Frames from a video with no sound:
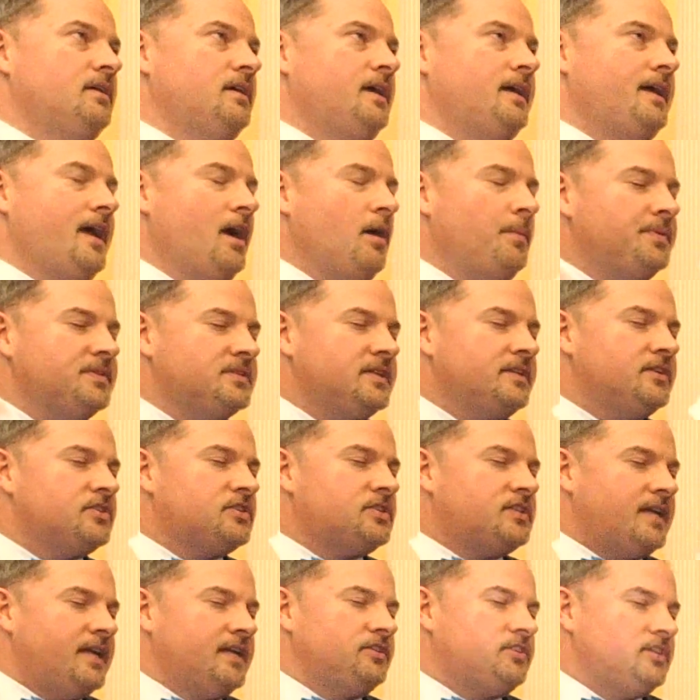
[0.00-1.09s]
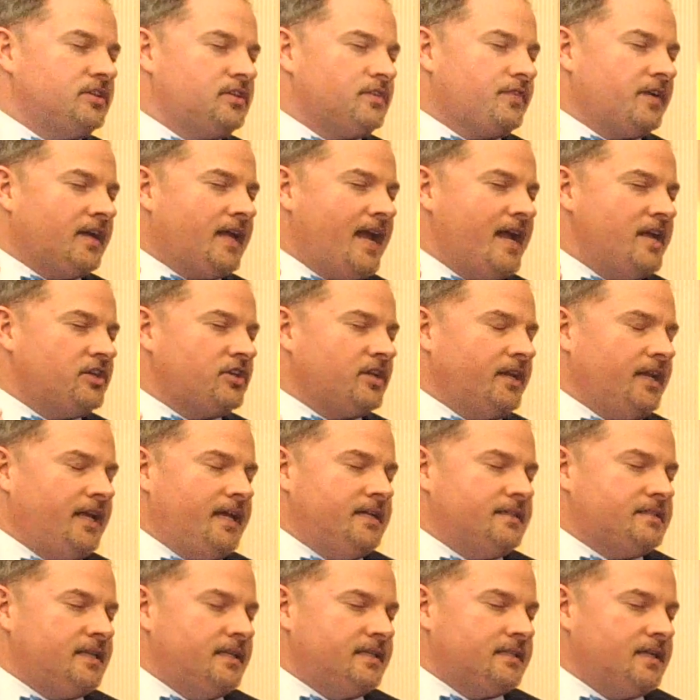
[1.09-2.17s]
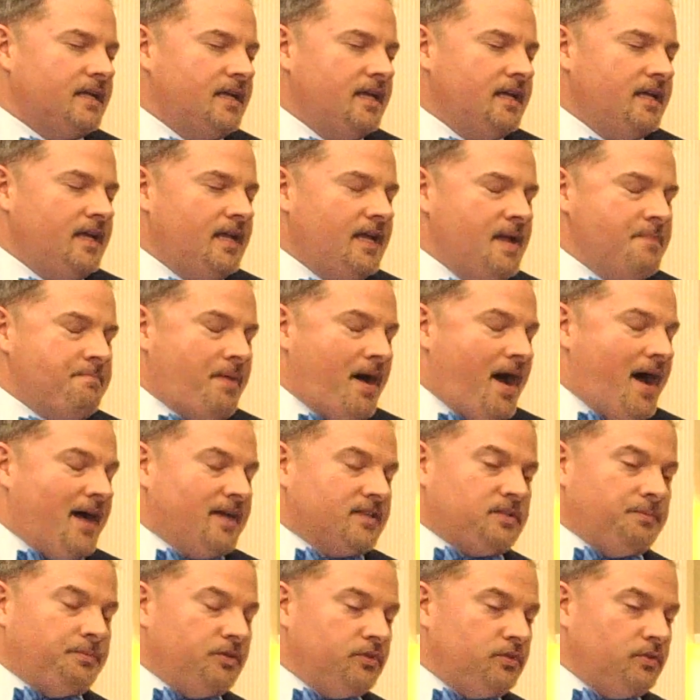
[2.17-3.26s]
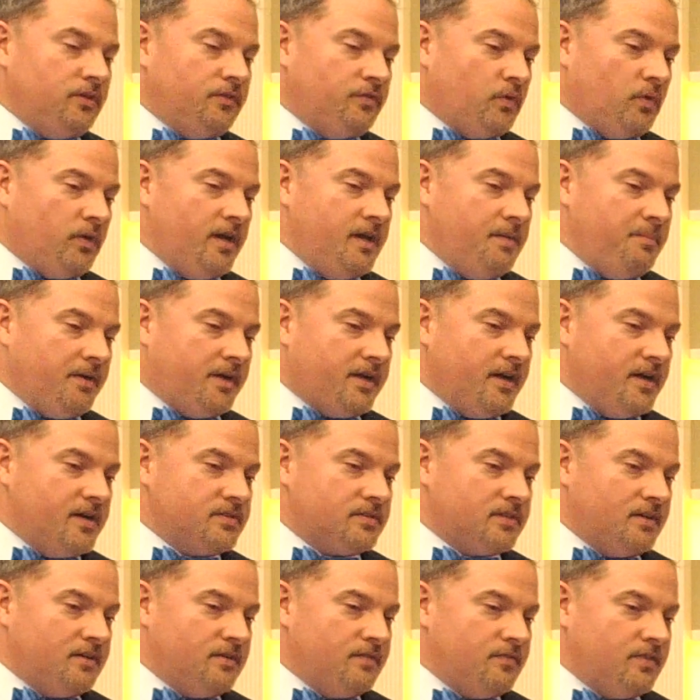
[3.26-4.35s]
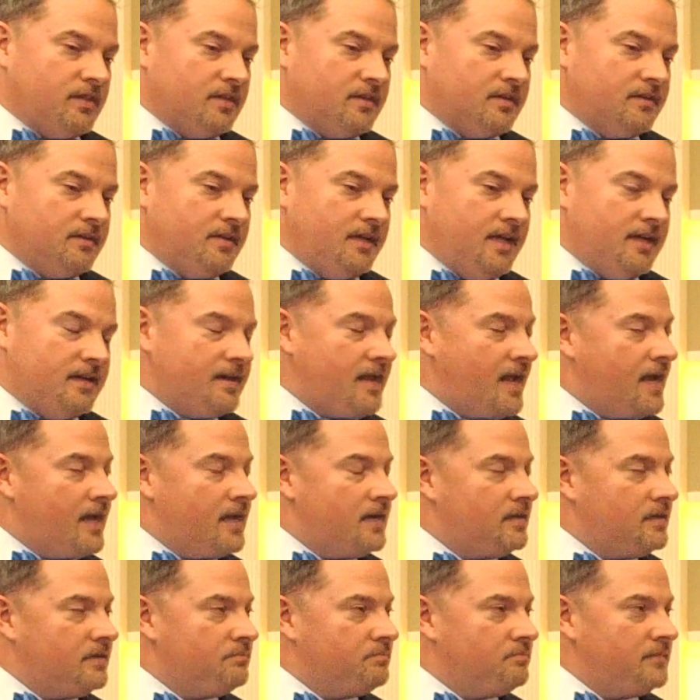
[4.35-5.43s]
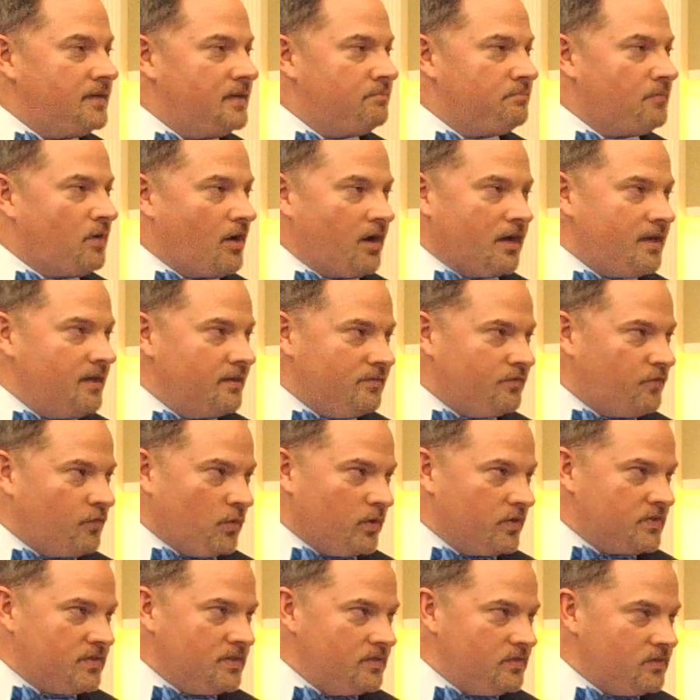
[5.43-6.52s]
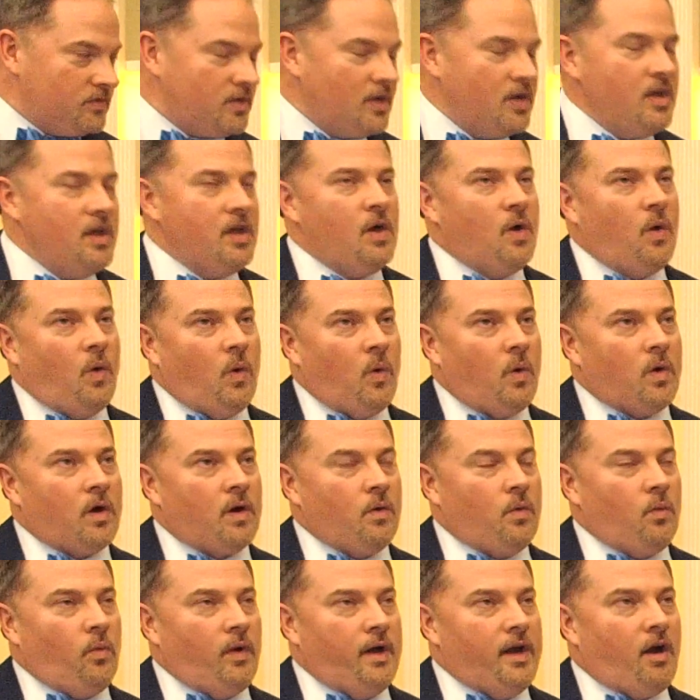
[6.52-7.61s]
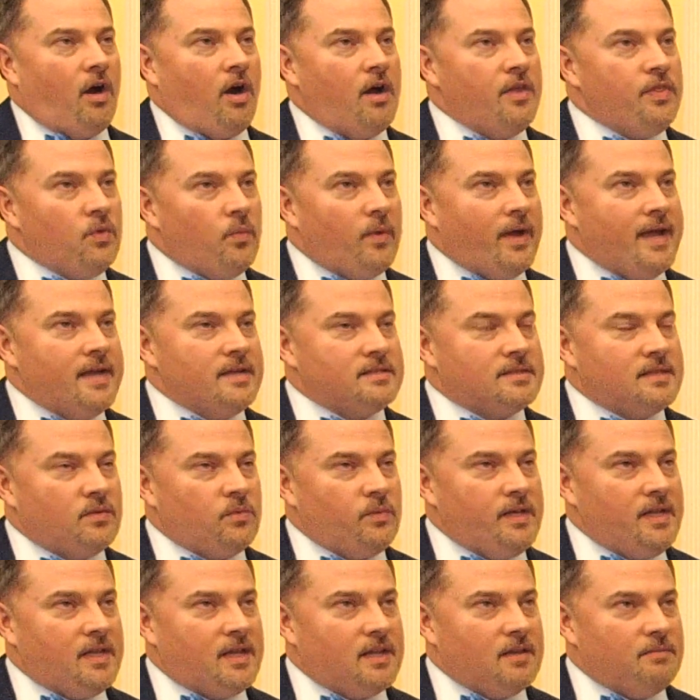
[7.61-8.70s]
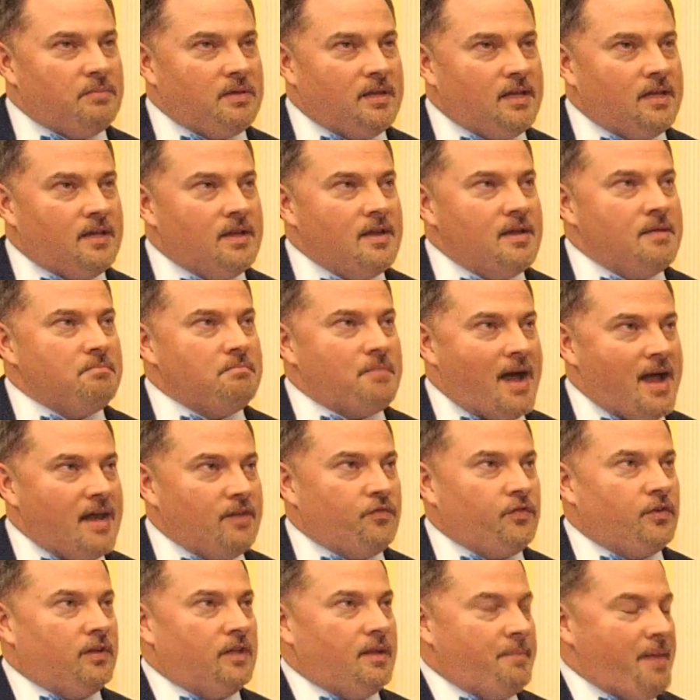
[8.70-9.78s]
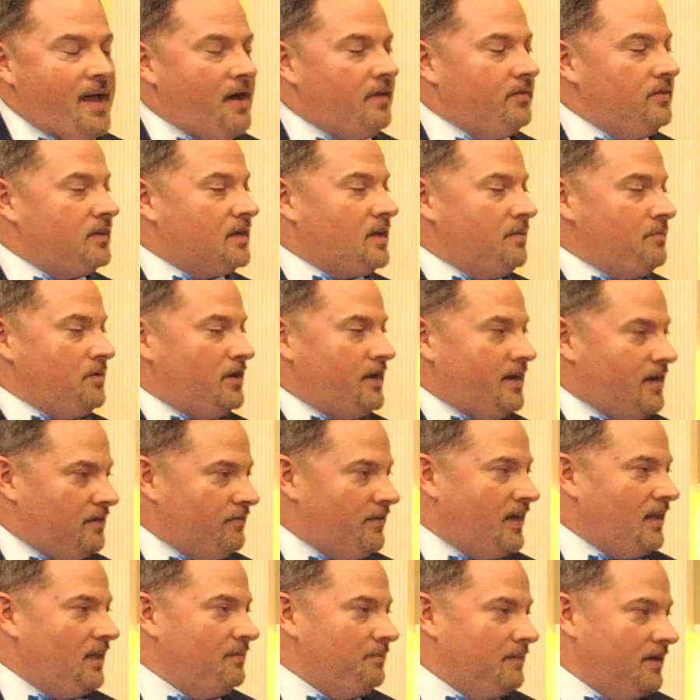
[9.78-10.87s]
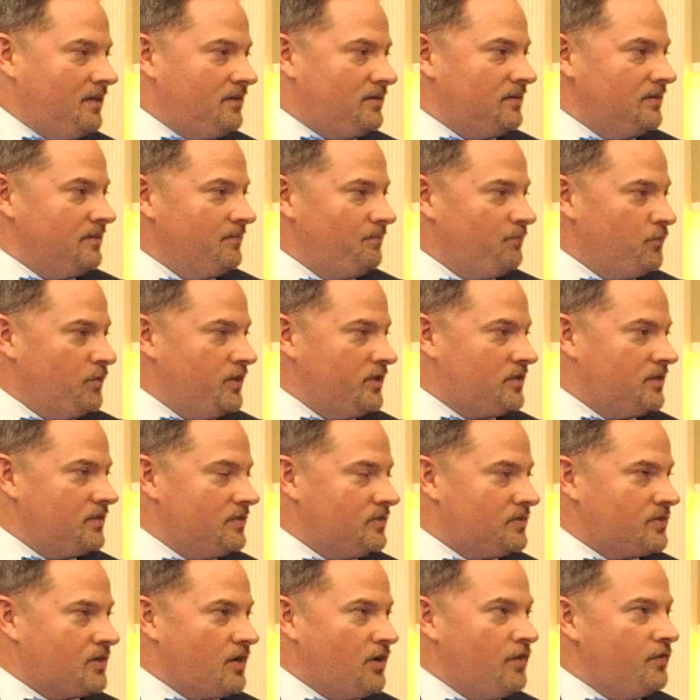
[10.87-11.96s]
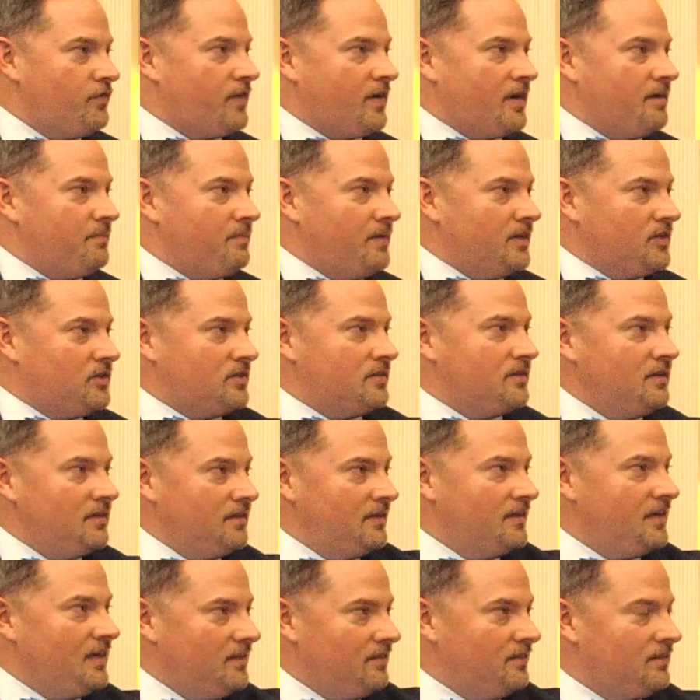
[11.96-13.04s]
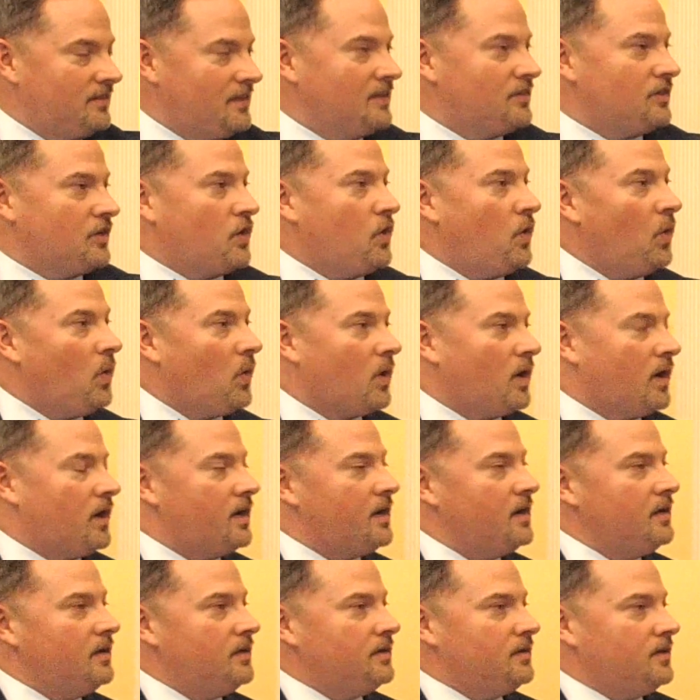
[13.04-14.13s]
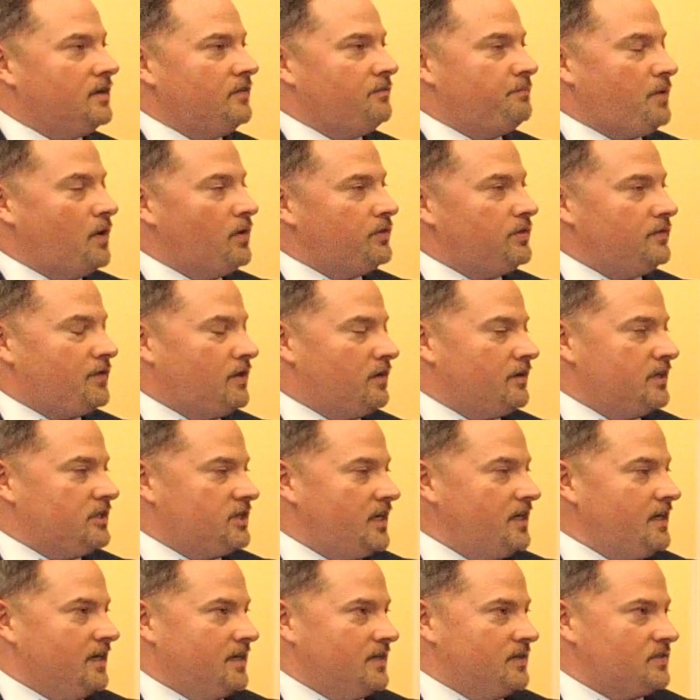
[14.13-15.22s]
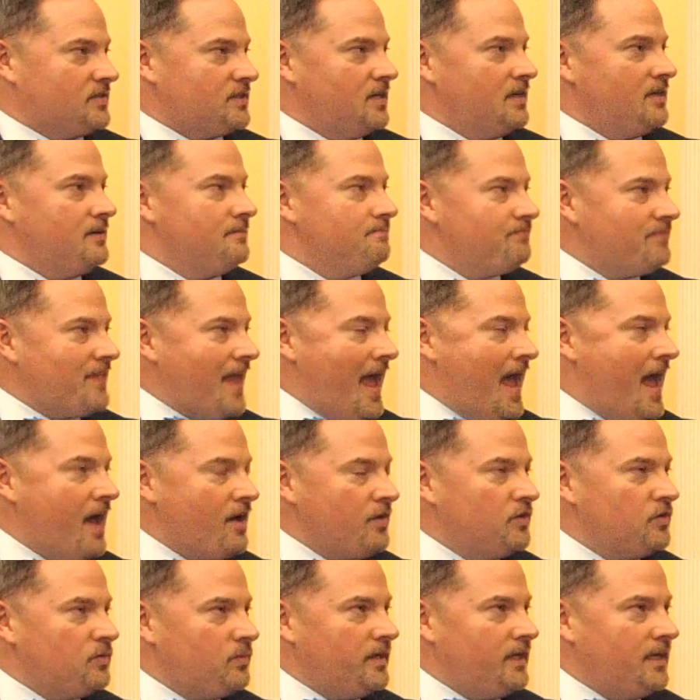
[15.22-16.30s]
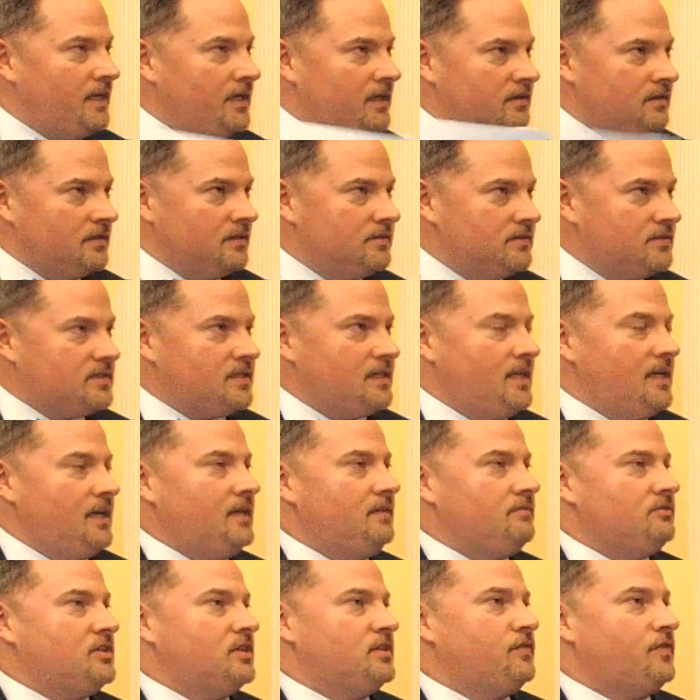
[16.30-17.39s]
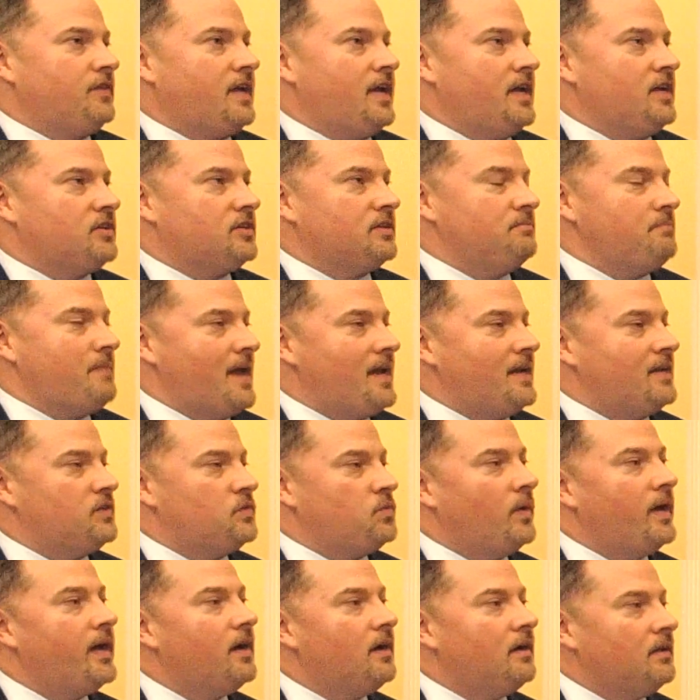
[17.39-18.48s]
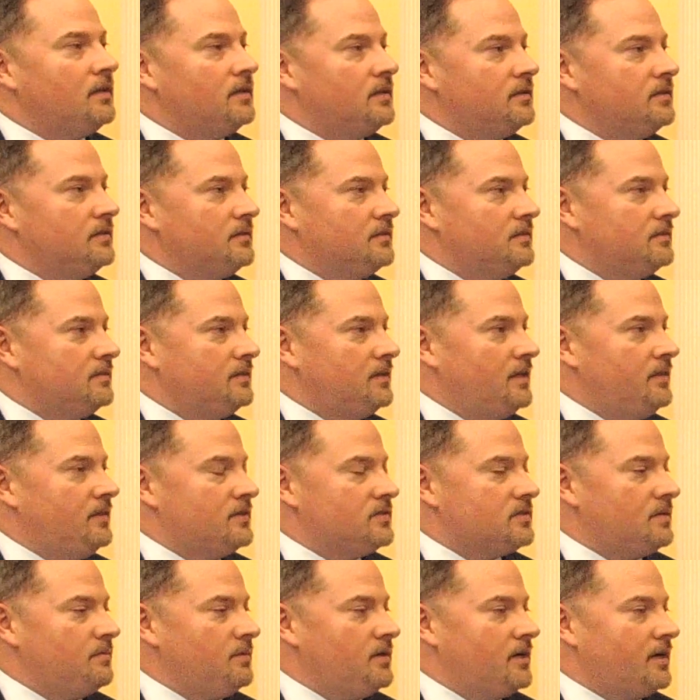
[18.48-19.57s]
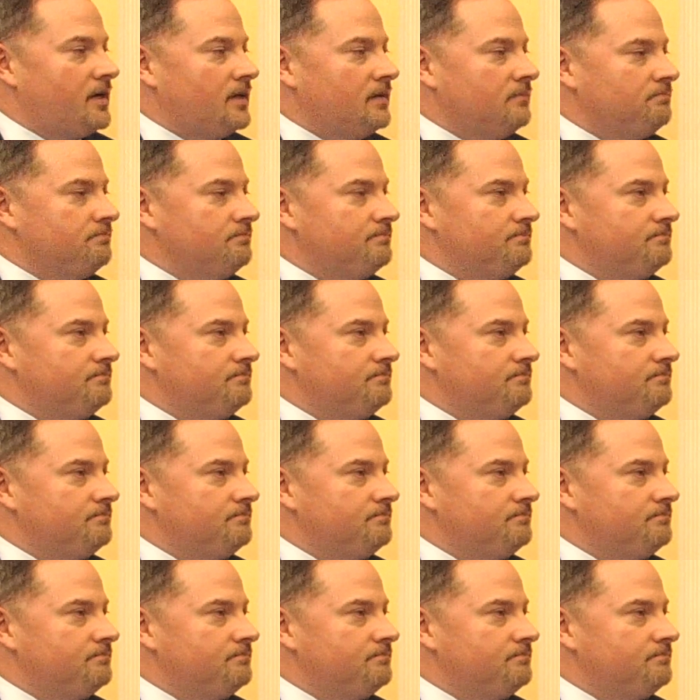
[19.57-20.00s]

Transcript: Help us understand gentrification. Is it impossible to avoid because of the hidden hand in market forces? Or what are the ways that we can be mindful about the community development, which is so very much at the core of both of your agendas? How do we see gentrification managed well in this community?